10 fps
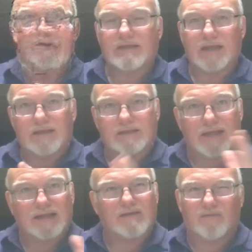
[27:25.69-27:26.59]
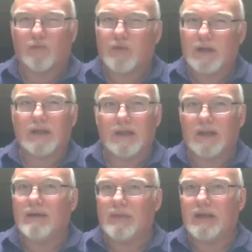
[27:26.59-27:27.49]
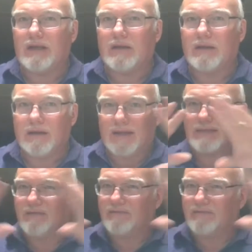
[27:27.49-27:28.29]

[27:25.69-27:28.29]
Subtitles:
So that's a very limited